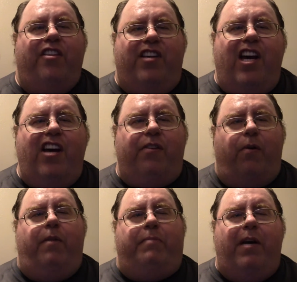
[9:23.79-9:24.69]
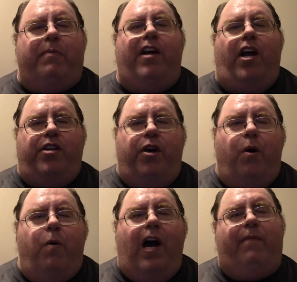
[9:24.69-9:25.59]
These are the people that
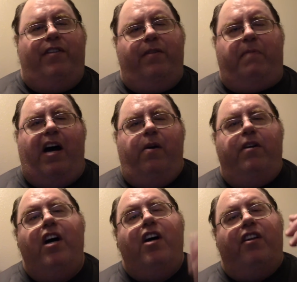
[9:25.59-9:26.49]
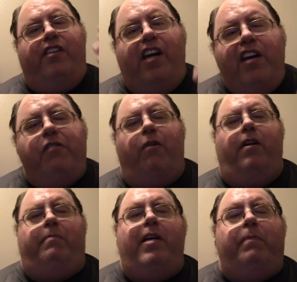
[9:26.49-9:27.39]
you have inspired. These are
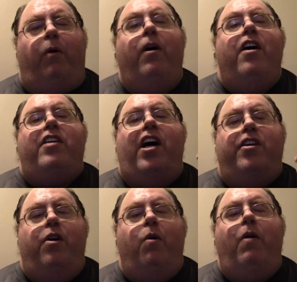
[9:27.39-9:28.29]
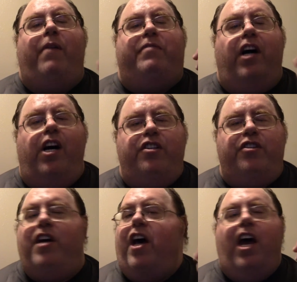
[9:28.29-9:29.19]
the people that you have
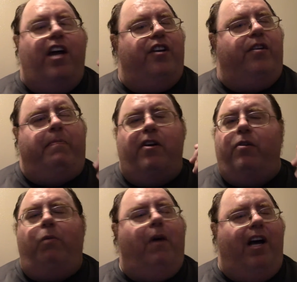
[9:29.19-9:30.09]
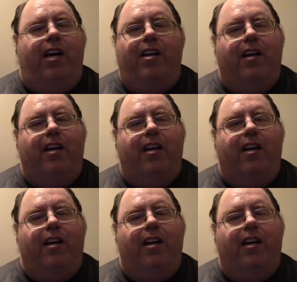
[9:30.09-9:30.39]
touched in a special way.